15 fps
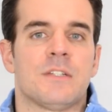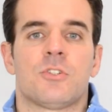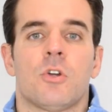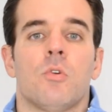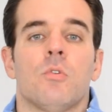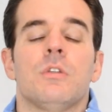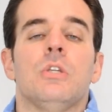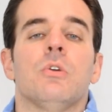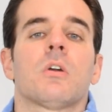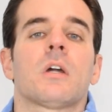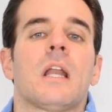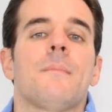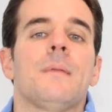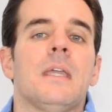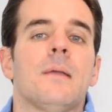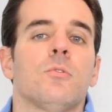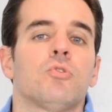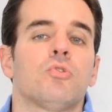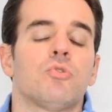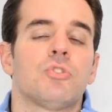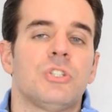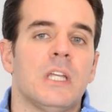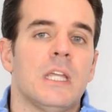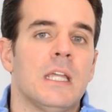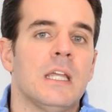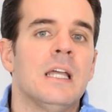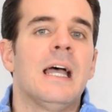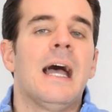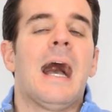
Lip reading: So you're going to be able to see